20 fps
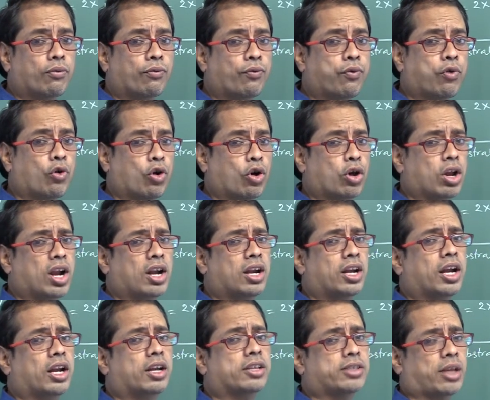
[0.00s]

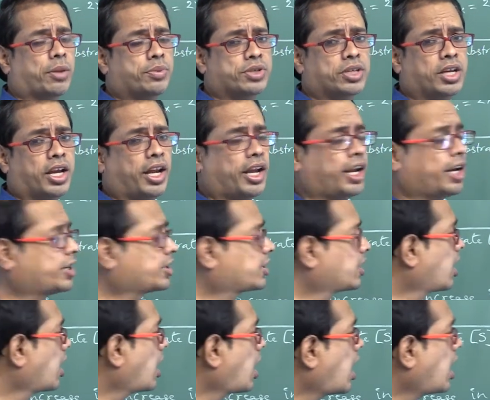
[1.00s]
400 substrates
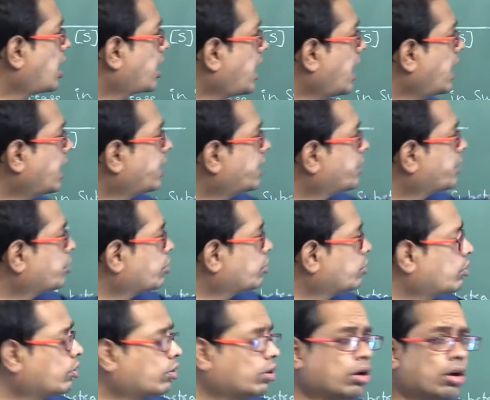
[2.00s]
are added
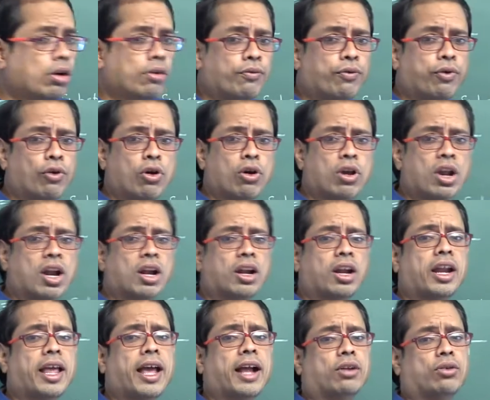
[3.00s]
to
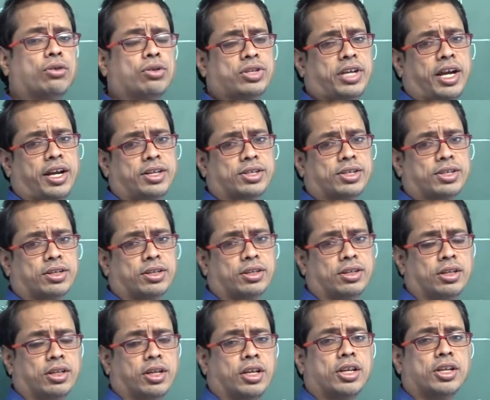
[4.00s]
400 active sites.
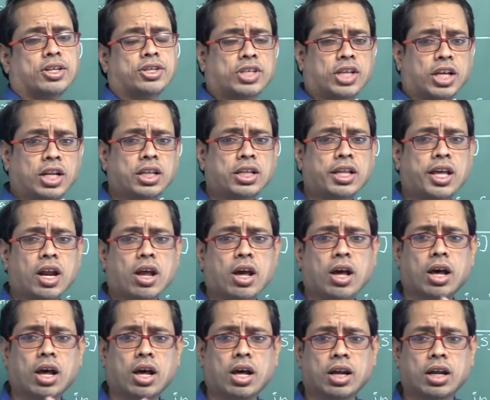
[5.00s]
Still there
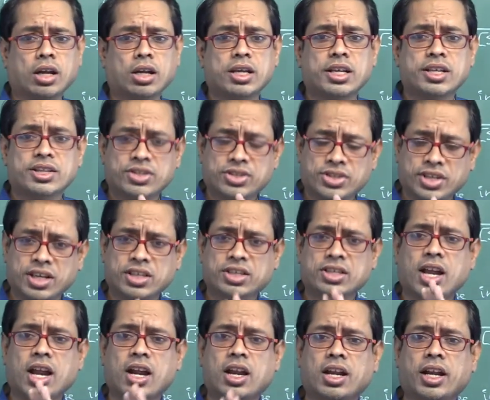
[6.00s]
are
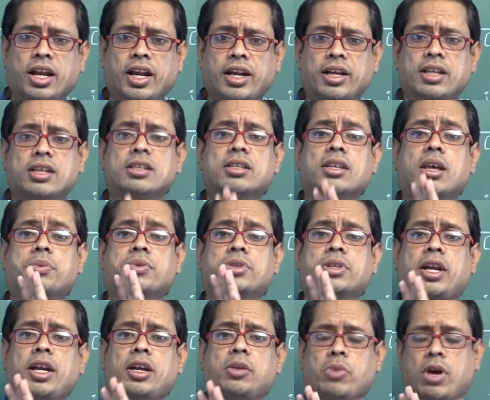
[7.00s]
600
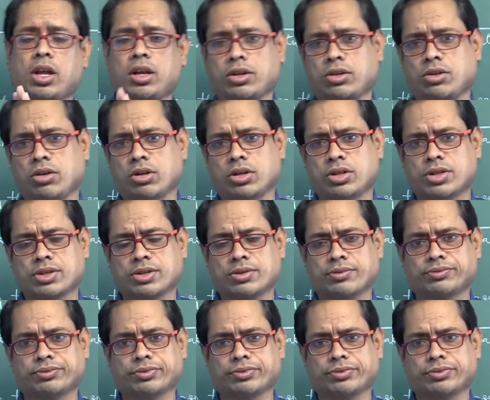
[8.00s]
substrate molecules,